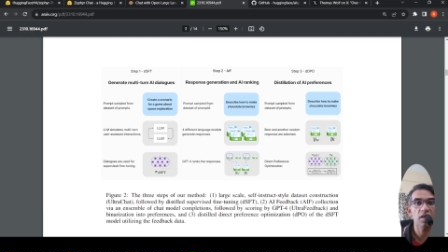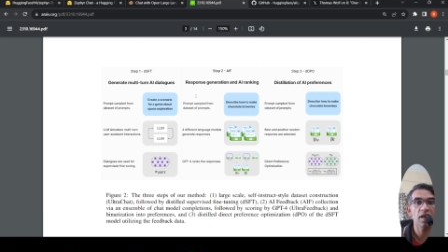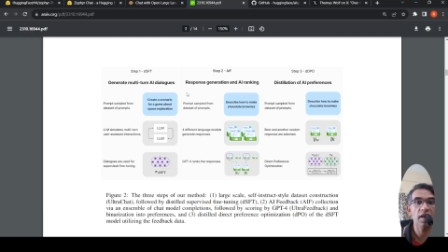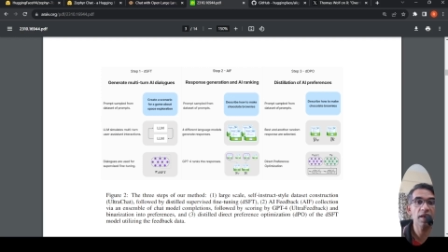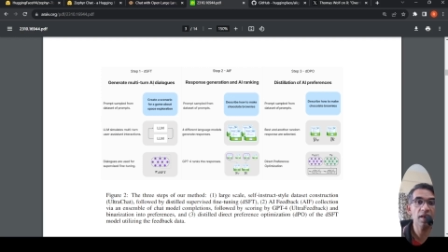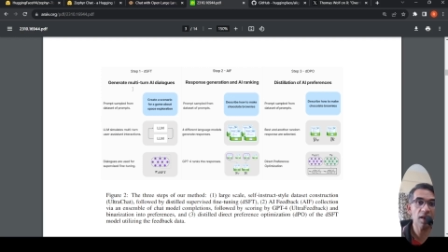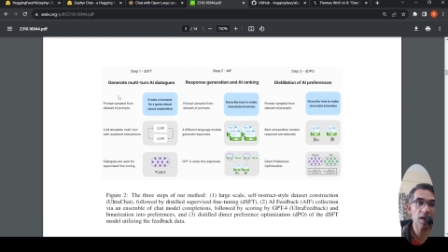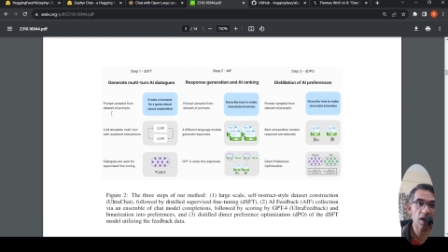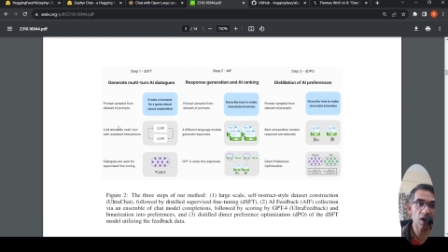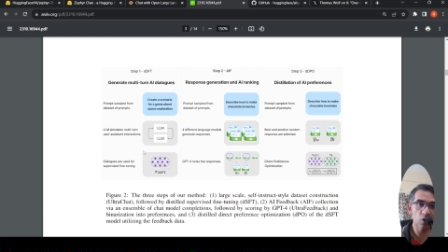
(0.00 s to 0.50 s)

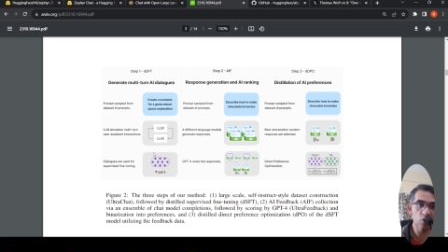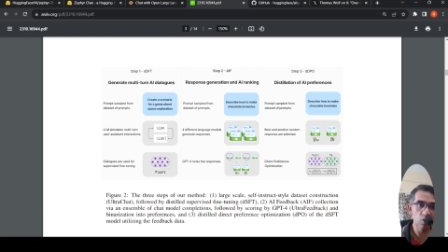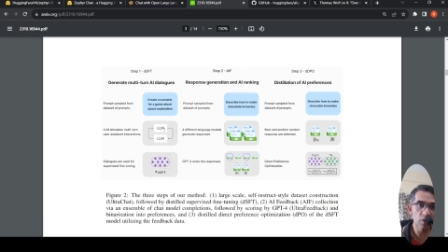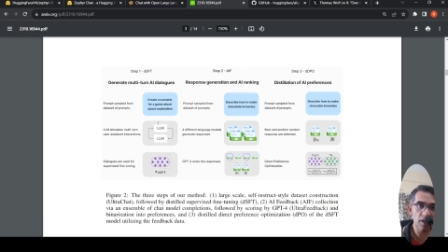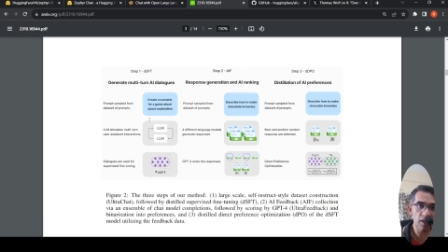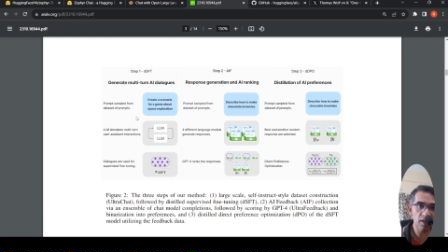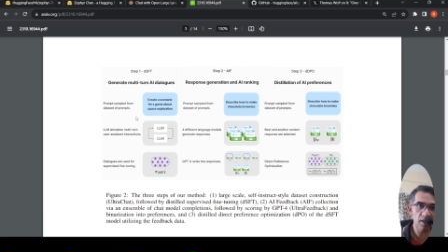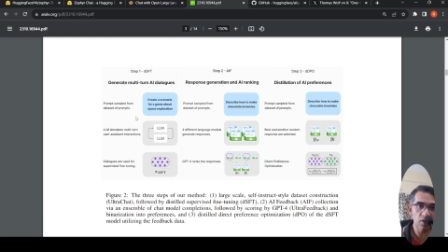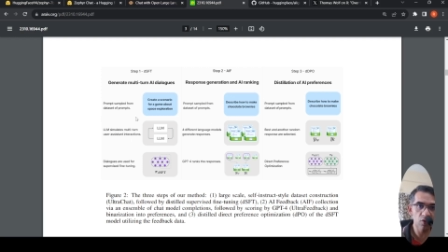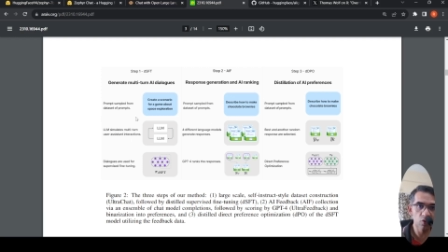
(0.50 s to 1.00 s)
and how
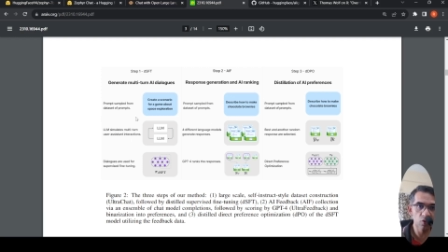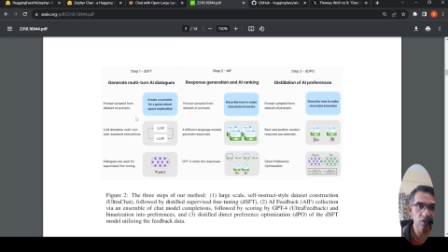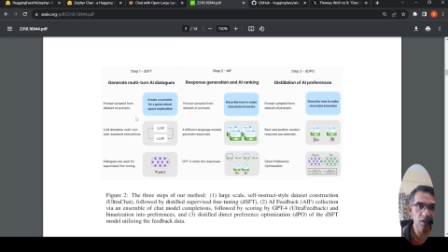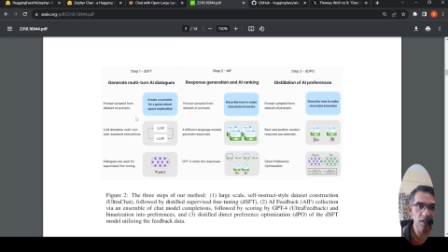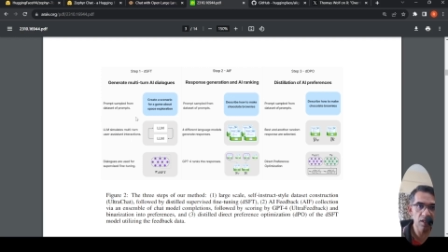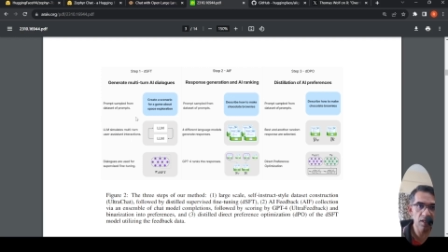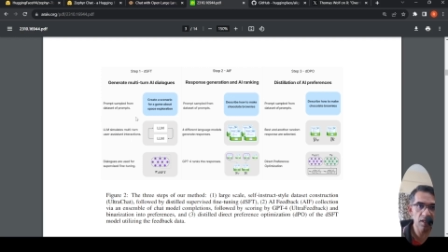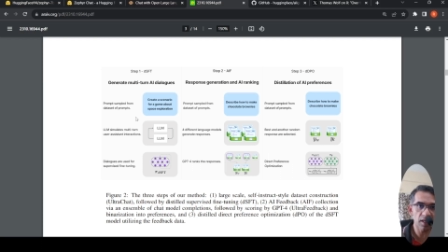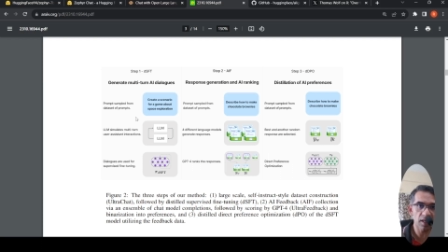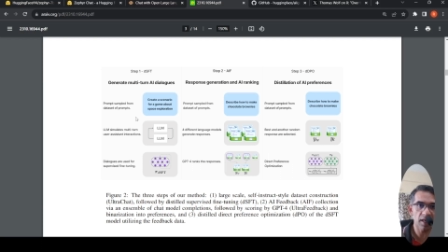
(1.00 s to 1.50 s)
they are
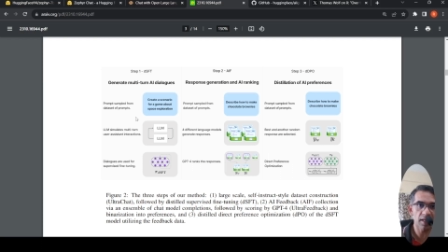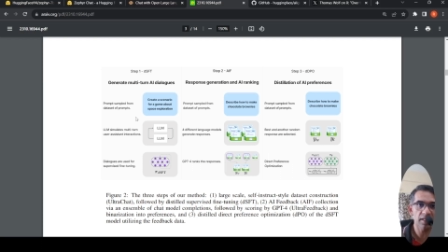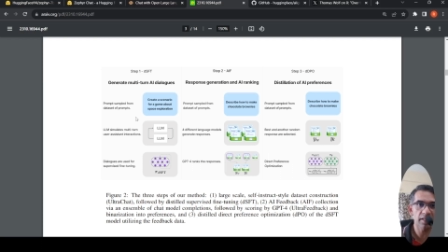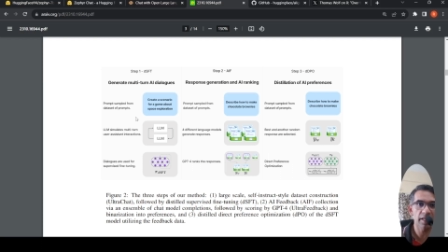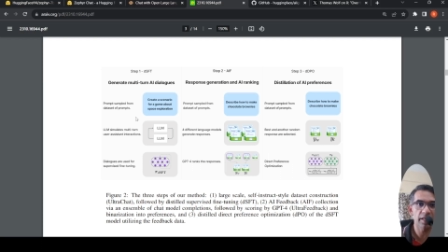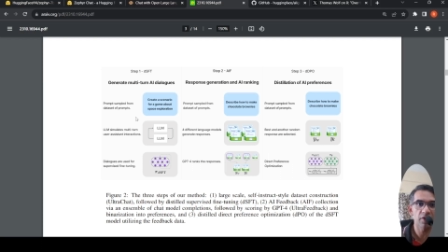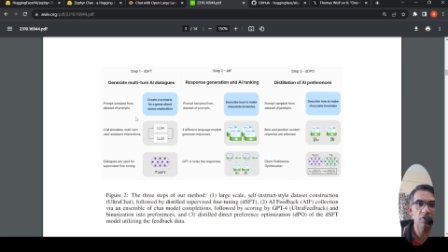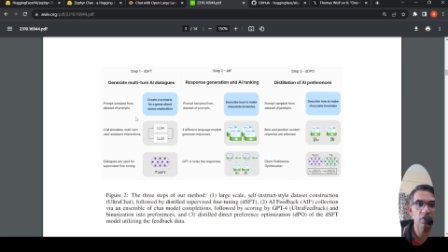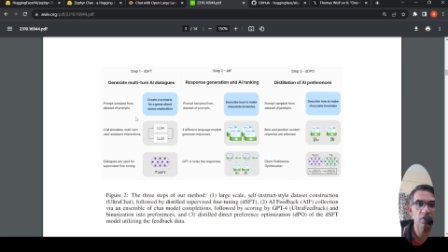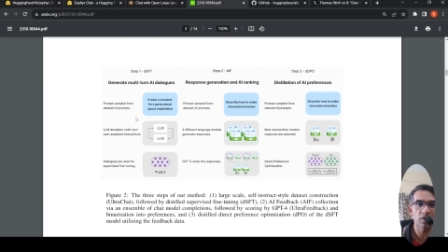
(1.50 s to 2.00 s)
using a large
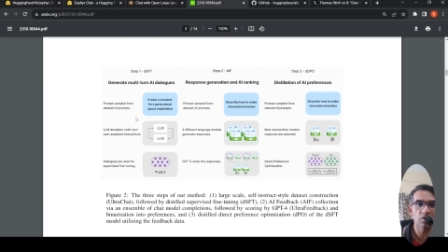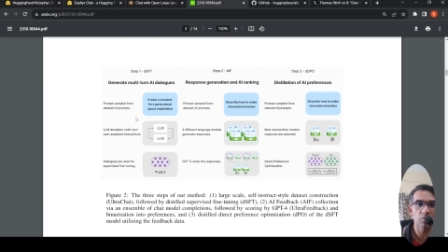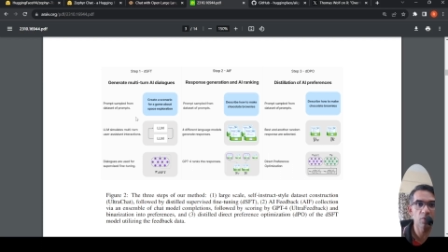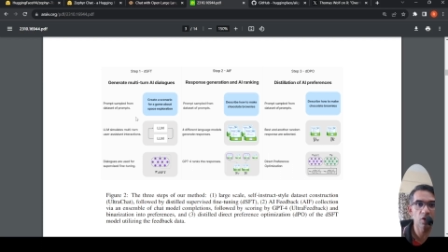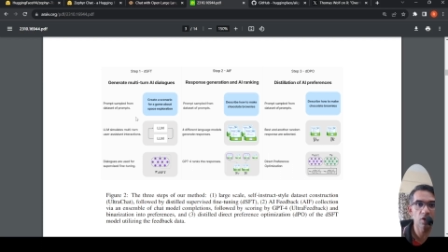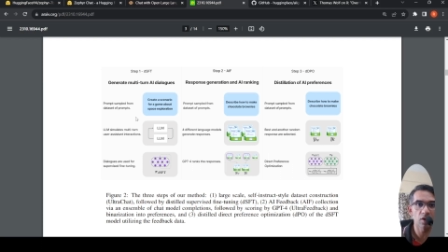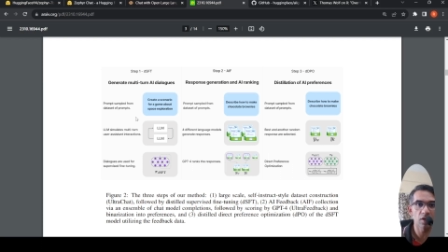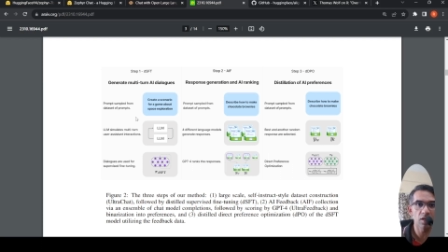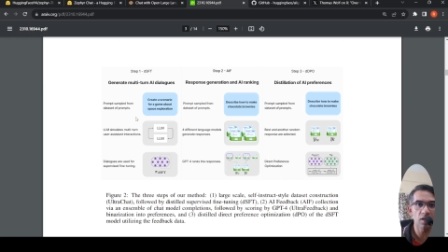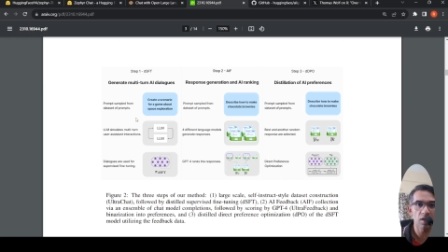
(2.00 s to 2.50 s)
language
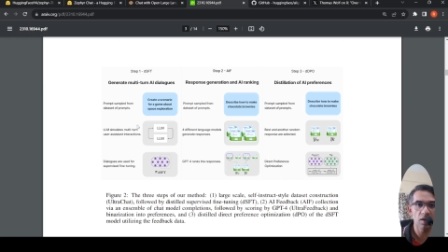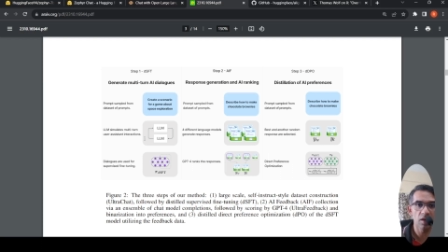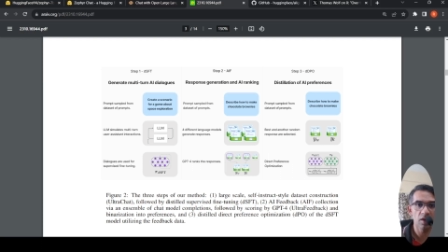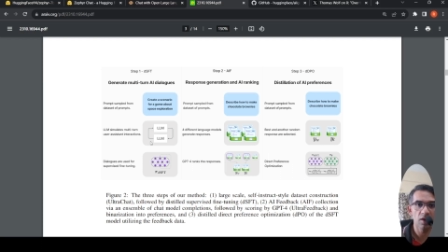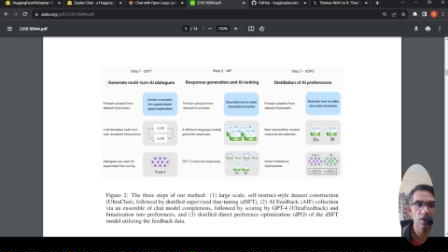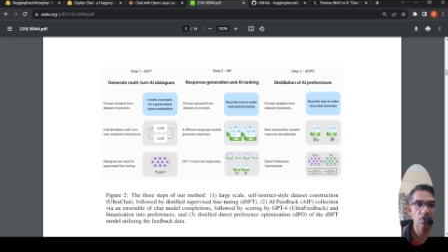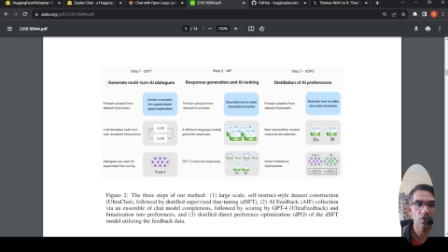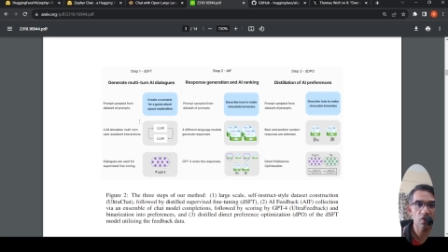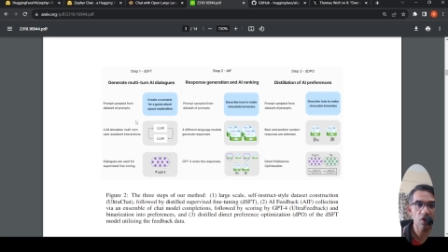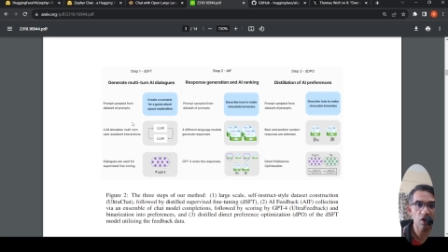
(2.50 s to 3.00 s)
model
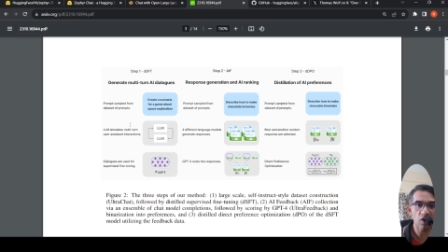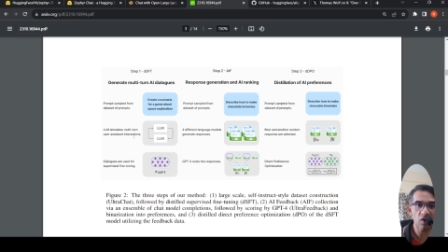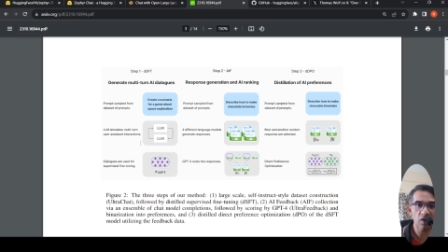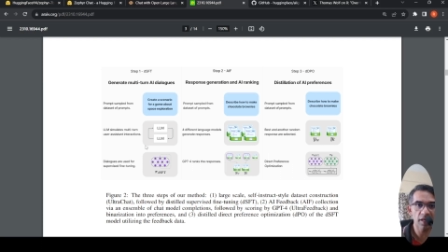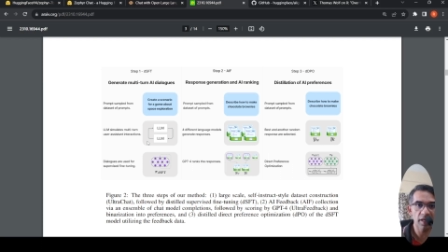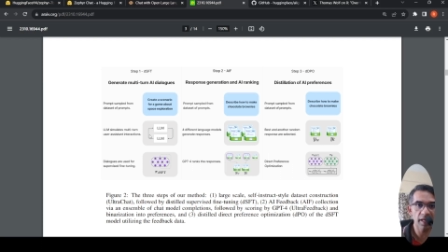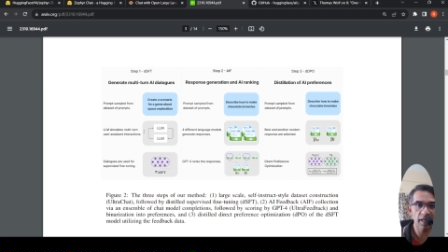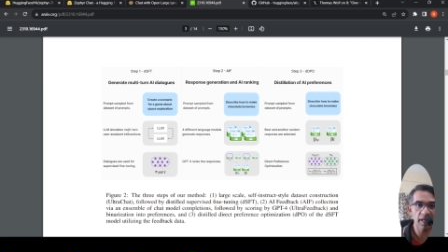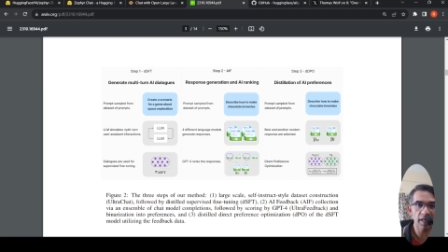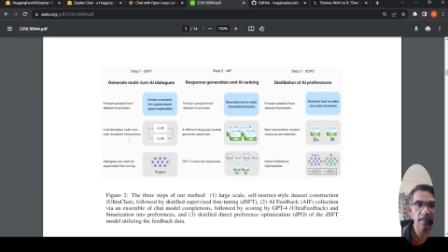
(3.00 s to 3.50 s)
for
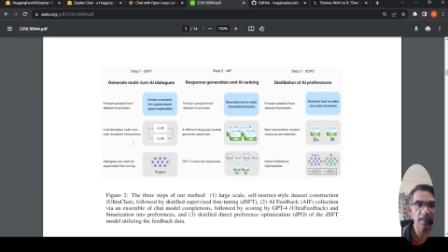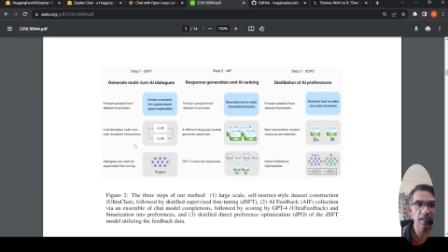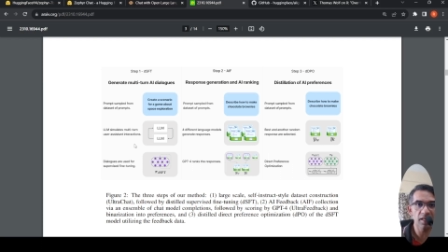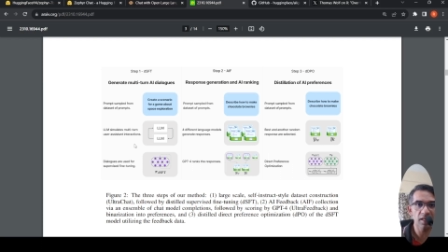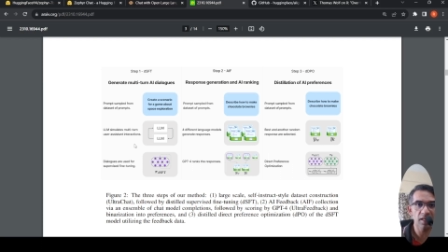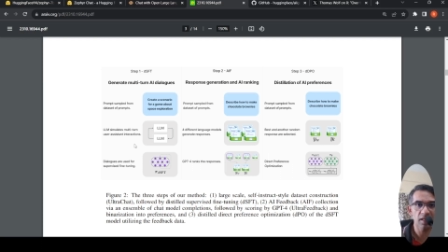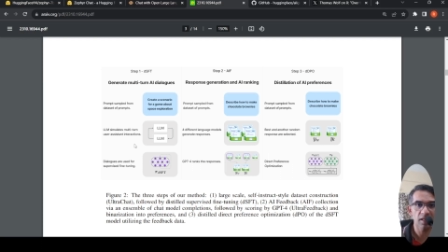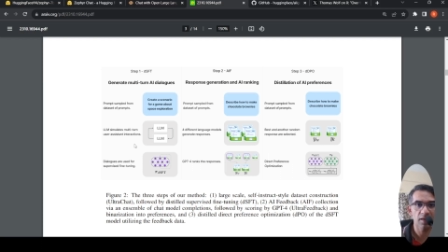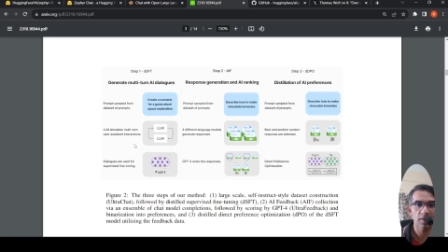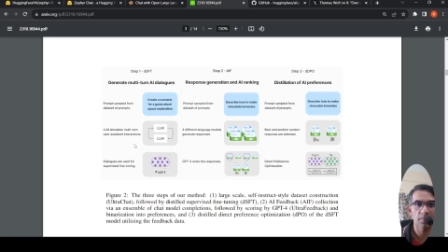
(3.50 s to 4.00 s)

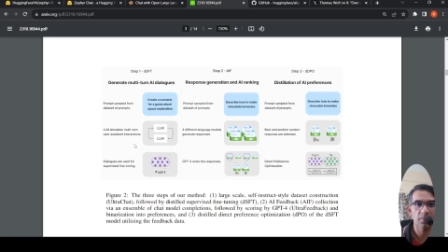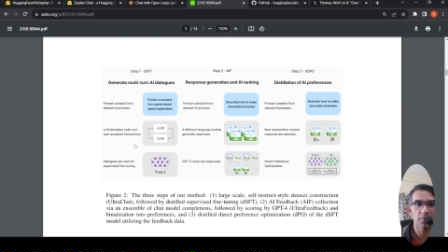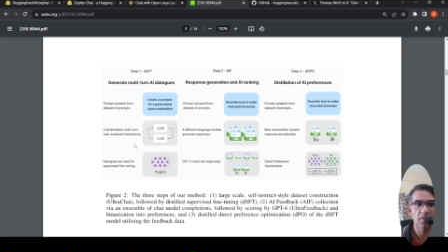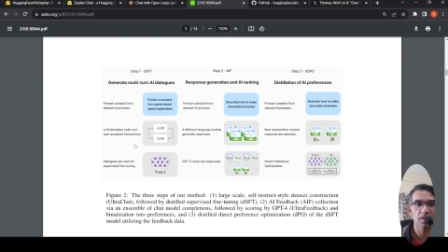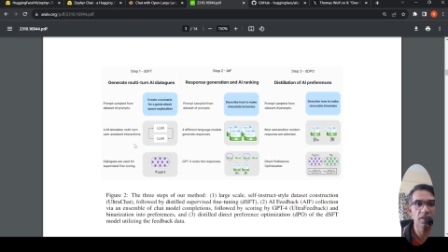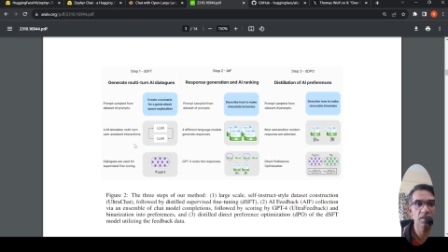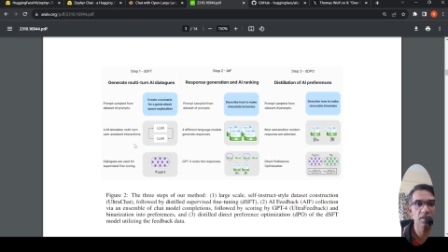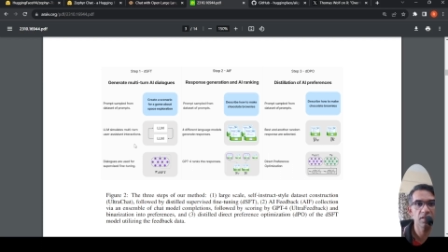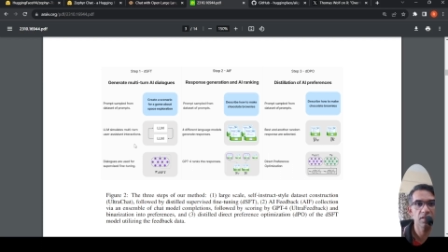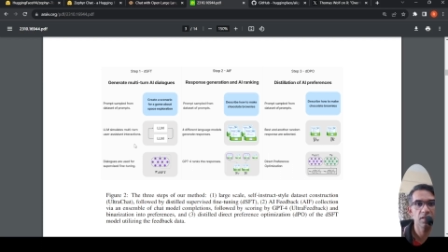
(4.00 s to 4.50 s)
creating
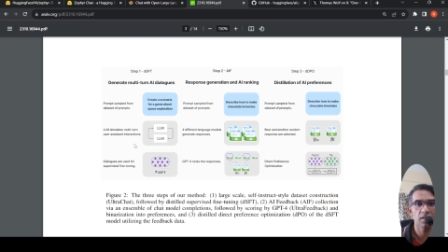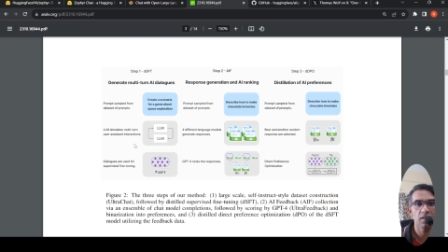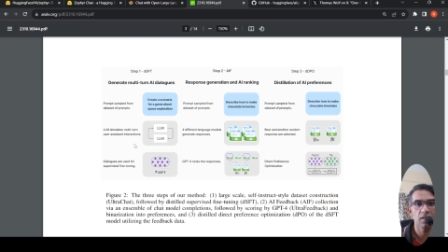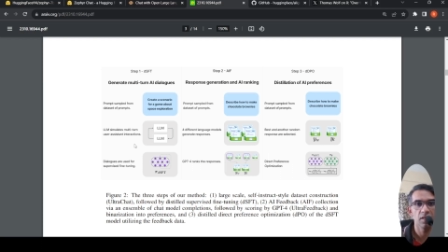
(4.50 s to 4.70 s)
this